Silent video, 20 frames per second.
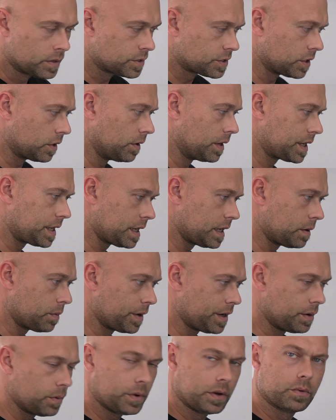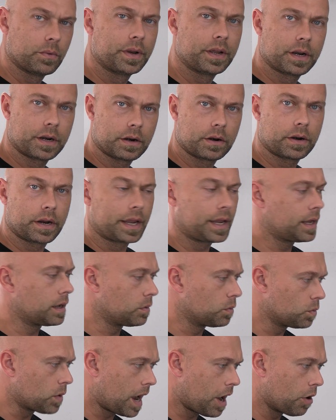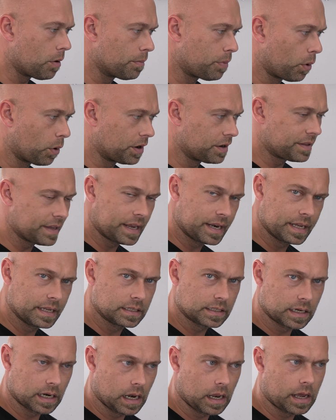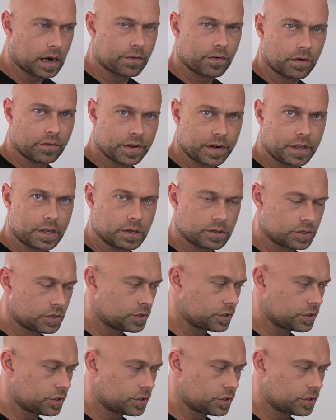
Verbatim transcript: So again, we, we reiterate how important that is in a lot of our videos